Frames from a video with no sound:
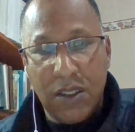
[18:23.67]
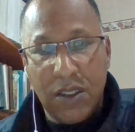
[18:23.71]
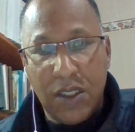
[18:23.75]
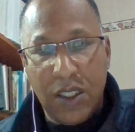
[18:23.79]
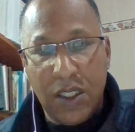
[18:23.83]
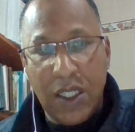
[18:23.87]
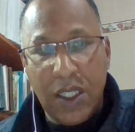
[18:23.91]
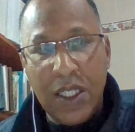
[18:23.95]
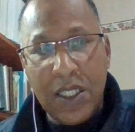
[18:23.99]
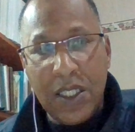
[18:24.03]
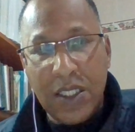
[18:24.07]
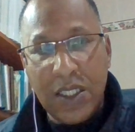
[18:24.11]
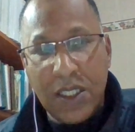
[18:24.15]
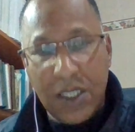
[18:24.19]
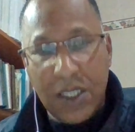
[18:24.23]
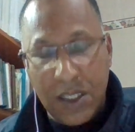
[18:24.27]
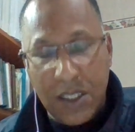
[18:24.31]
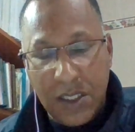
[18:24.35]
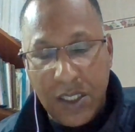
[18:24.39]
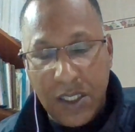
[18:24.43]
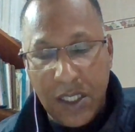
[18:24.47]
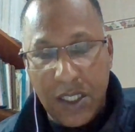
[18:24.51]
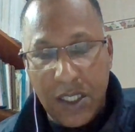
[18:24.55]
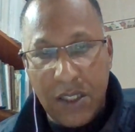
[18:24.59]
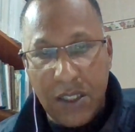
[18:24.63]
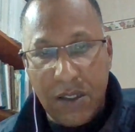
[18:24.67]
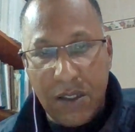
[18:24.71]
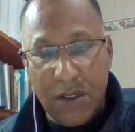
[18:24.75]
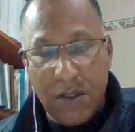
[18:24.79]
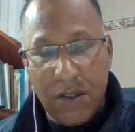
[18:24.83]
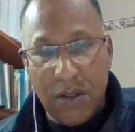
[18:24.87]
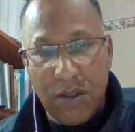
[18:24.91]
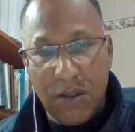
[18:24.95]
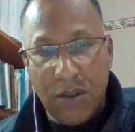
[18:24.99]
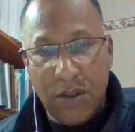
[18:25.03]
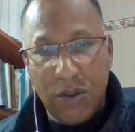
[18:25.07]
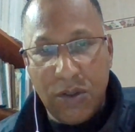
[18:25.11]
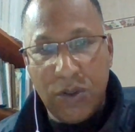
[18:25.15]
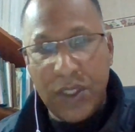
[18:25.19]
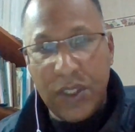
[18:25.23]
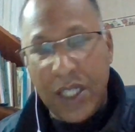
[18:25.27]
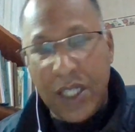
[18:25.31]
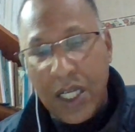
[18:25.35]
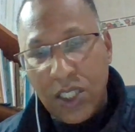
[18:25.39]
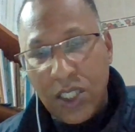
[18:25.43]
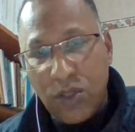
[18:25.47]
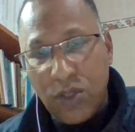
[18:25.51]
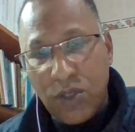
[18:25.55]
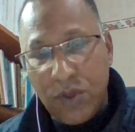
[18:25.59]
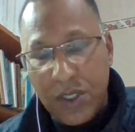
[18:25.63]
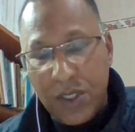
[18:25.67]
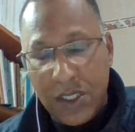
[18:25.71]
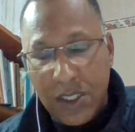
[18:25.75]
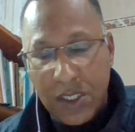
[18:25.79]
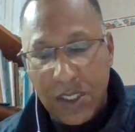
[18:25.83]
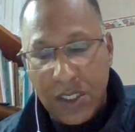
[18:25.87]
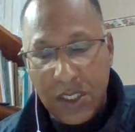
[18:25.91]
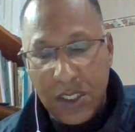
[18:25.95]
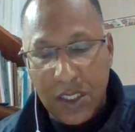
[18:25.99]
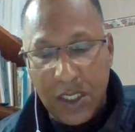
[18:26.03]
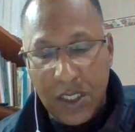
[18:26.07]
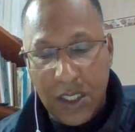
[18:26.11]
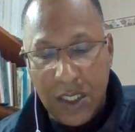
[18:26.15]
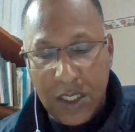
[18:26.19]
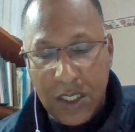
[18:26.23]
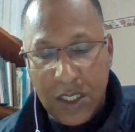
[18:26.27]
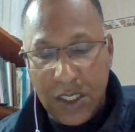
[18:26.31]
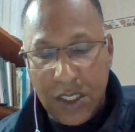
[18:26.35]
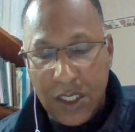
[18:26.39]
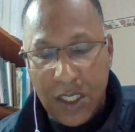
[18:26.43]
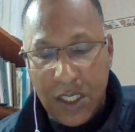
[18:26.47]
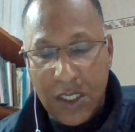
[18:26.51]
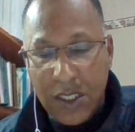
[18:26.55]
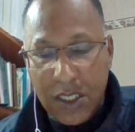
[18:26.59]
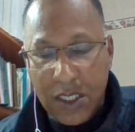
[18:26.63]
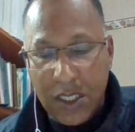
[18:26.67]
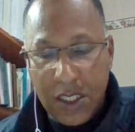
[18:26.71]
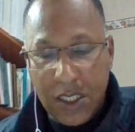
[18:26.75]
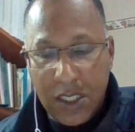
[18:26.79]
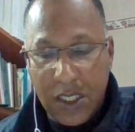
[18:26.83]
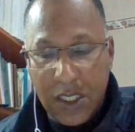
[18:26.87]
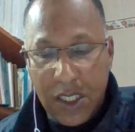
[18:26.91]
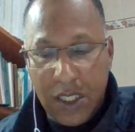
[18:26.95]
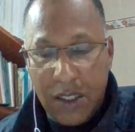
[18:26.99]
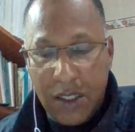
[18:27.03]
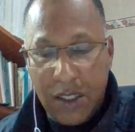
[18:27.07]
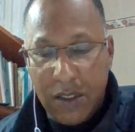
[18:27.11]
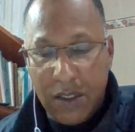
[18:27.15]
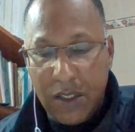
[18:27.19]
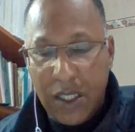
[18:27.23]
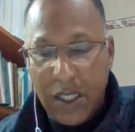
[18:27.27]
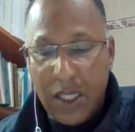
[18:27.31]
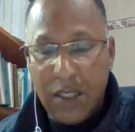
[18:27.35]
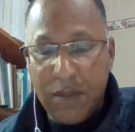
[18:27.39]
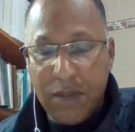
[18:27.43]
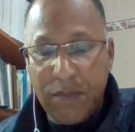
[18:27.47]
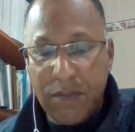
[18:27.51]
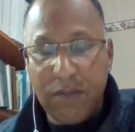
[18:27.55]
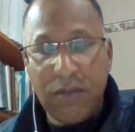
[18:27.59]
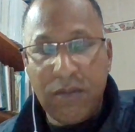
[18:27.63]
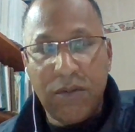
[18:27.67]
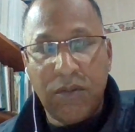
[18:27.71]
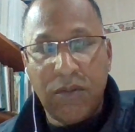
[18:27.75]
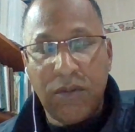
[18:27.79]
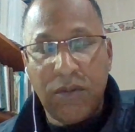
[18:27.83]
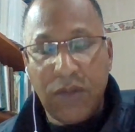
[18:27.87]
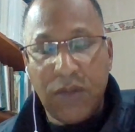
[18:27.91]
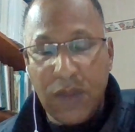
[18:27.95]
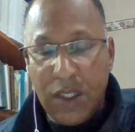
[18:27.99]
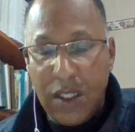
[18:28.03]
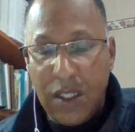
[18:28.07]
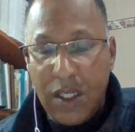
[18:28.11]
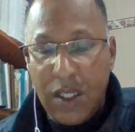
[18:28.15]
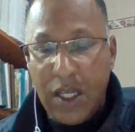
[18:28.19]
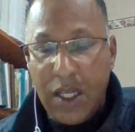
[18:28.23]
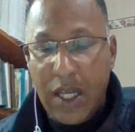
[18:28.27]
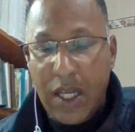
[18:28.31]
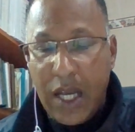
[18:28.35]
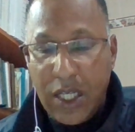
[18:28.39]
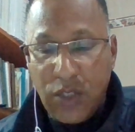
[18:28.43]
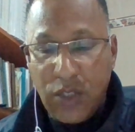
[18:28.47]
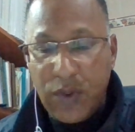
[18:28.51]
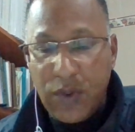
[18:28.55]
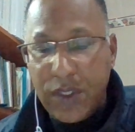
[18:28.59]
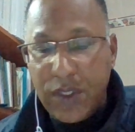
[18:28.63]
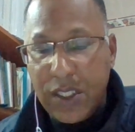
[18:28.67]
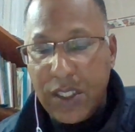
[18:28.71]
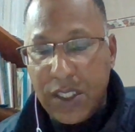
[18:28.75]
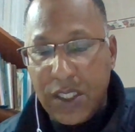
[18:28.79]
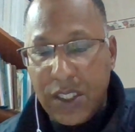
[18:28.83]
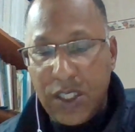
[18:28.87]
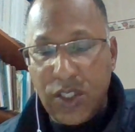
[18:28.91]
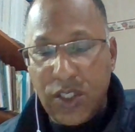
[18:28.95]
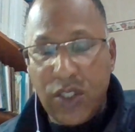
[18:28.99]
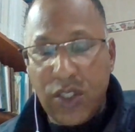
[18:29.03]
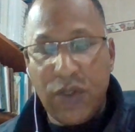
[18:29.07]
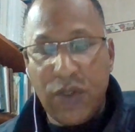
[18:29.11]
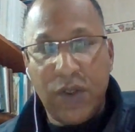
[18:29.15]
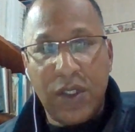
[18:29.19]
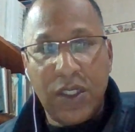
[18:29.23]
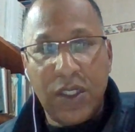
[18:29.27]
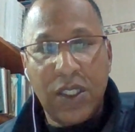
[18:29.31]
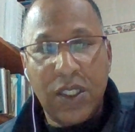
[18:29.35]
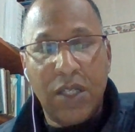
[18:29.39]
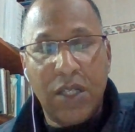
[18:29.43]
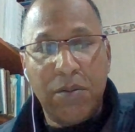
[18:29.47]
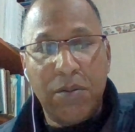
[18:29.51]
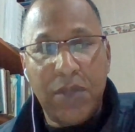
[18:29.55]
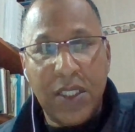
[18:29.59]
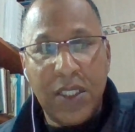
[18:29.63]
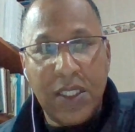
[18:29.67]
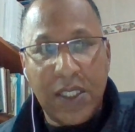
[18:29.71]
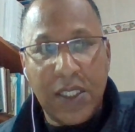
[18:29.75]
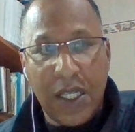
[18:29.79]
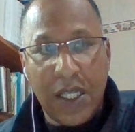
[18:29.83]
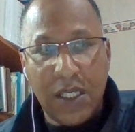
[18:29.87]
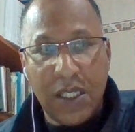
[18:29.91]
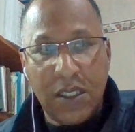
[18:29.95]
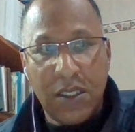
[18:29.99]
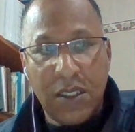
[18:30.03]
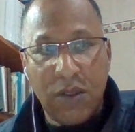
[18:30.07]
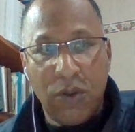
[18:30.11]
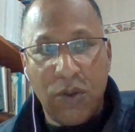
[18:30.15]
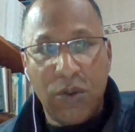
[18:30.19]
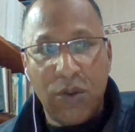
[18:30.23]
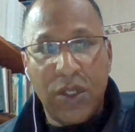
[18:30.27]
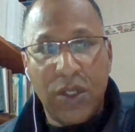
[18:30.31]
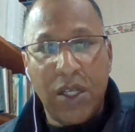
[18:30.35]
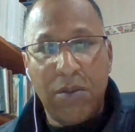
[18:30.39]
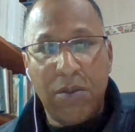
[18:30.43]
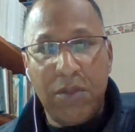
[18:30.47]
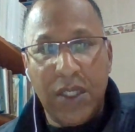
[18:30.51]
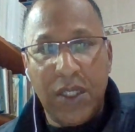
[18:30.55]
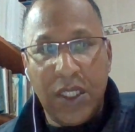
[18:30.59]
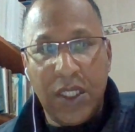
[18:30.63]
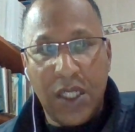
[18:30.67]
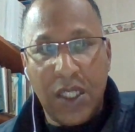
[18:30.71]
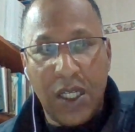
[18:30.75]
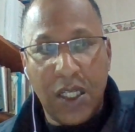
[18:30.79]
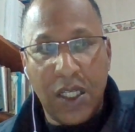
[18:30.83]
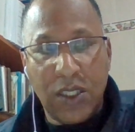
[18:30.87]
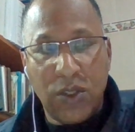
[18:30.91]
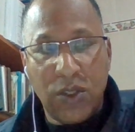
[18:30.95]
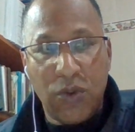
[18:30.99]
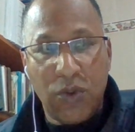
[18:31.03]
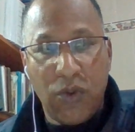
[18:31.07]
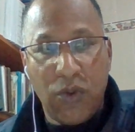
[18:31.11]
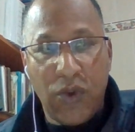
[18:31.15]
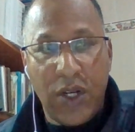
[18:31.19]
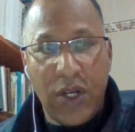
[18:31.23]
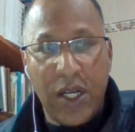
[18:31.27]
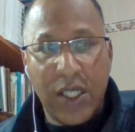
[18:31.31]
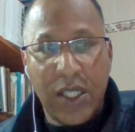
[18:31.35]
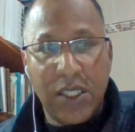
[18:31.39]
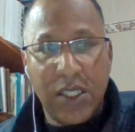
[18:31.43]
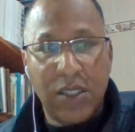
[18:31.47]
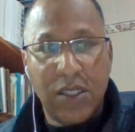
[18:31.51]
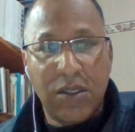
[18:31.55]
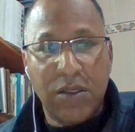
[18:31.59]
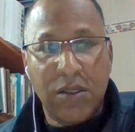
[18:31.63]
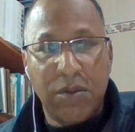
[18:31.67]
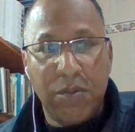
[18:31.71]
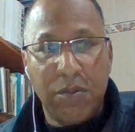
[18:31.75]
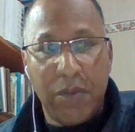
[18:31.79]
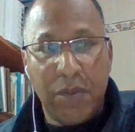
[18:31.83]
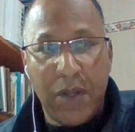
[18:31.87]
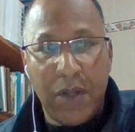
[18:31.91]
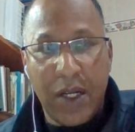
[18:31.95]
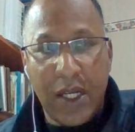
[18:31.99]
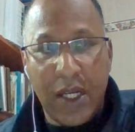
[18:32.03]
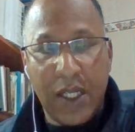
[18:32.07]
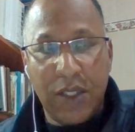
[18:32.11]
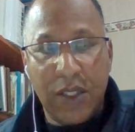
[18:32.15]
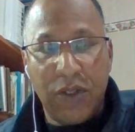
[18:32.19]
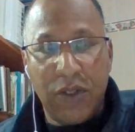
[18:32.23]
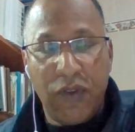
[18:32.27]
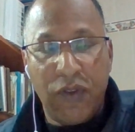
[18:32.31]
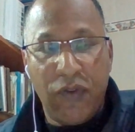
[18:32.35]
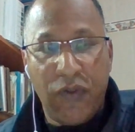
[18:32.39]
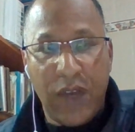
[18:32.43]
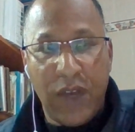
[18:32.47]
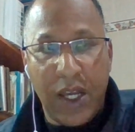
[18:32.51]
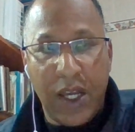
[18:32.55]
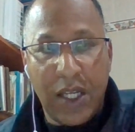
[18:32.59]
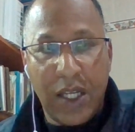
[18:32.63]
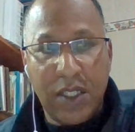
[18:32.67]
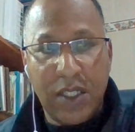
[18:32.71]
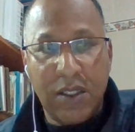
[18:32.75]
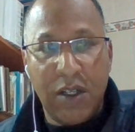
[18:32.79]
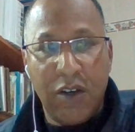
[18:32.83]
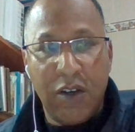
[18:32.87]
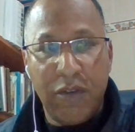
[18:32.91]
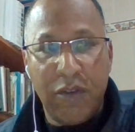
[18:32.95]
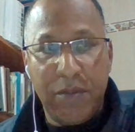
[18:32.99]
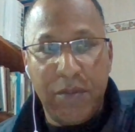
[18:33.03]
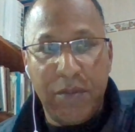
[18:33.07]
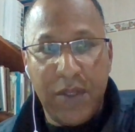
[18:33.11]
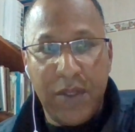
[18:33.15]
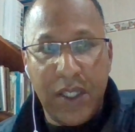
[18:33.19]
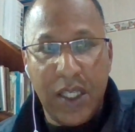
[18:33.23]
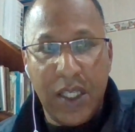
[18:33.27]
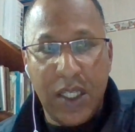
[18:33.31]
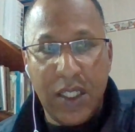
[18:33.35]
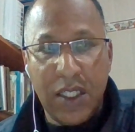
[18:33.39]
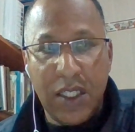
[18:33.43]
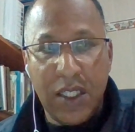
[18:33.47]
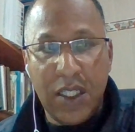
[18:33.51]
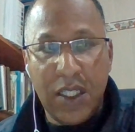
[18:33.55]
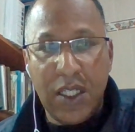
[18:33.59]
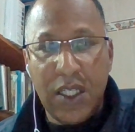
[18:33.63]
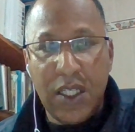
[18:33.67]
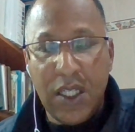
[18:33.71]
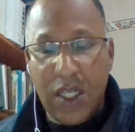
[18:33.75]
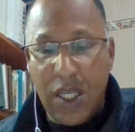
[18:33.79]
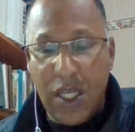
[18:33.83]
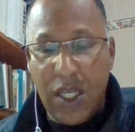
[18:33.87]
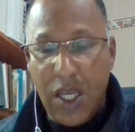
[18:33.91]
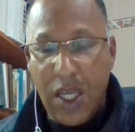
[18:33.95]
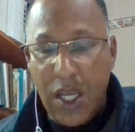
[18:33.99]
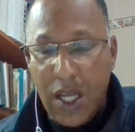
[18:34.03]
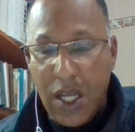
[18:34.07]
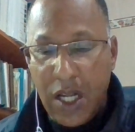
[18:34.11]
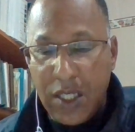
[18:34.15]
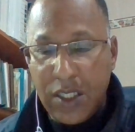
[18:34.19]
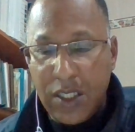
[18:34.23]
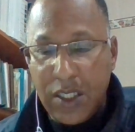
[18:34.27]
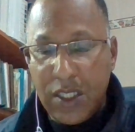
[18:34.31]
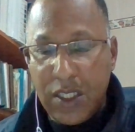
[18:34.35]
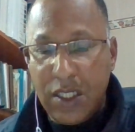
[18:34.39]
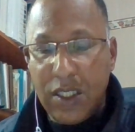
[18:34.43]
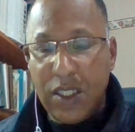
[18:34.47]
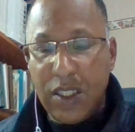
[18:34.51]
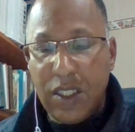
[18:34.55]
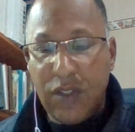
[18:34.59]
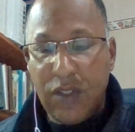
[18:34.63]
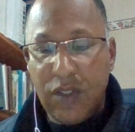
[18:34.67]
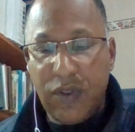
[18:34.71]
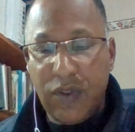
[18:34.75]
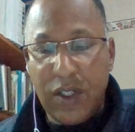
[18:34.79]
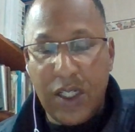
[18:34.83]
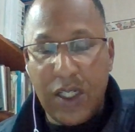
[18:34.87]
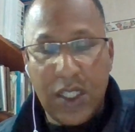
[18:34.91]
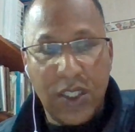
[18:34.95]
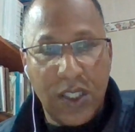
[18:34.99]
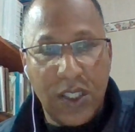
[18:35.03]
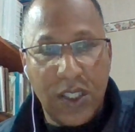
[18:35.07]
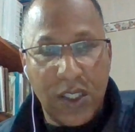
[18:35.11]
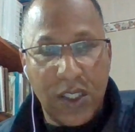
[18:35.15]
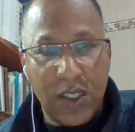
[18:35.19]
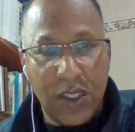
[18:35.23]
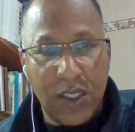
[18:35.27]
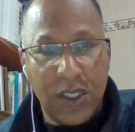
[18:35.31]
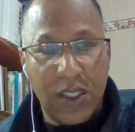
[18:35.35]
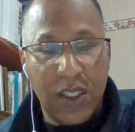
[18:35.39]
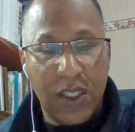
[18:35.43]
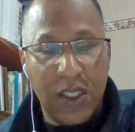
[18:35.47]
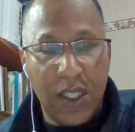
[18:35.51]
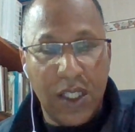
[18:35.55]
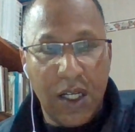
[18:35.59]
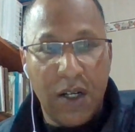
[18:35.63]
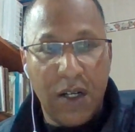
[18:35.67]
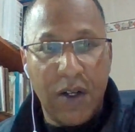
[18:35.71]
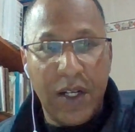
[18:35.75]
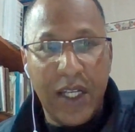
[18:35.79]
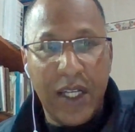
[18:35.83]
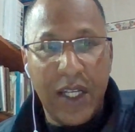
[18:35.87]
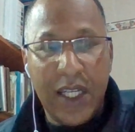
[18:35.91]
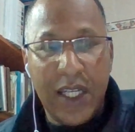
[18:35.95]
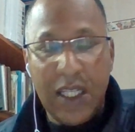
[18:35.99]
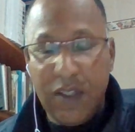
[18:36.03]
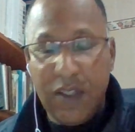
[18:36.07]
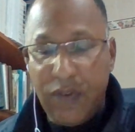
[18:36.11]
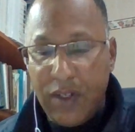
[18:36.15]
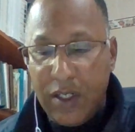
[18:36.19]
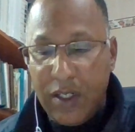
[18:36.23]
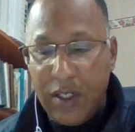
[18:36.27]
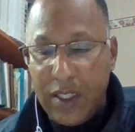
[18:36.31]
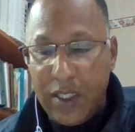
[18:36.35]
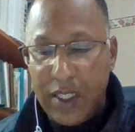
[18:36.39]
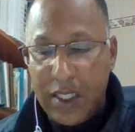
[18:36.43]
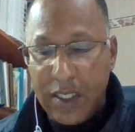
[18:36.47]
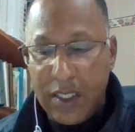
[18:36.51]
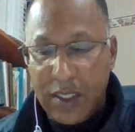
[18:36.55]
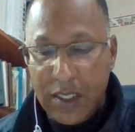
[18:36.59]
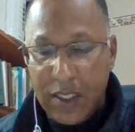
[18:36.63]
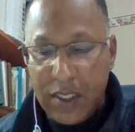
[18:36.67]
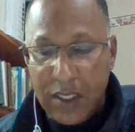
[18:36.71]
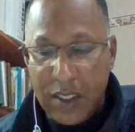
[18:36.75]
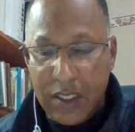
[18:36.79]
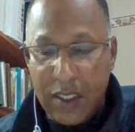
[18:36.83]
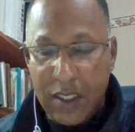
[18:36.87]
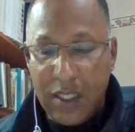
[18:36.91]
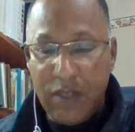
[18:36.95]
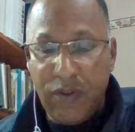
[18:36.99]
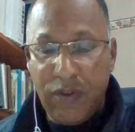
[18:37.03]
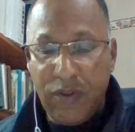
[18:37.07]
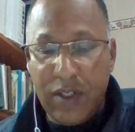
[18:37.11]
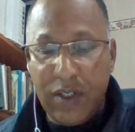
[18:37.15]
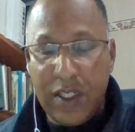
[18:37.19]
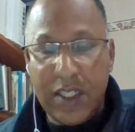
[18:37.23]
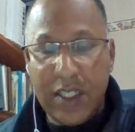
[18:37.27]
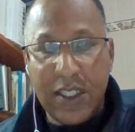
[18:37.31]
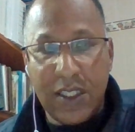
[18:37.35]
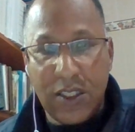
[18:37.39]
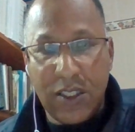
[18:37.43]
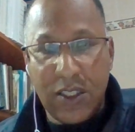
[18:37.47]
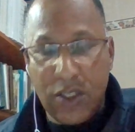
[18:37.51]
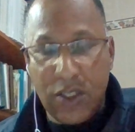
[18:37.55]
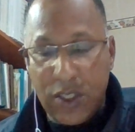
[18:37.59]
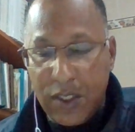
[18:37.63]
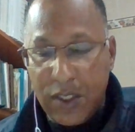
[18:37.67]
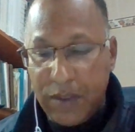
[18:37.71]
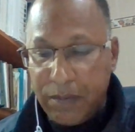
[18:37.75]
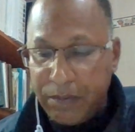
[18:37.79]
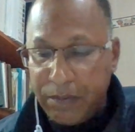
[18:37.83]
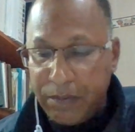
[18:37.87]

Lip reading: insincere, or the utterance is insincere. Then utterances in general can be said or can be characterized by the fact of being not felicitous. They are infelicitous.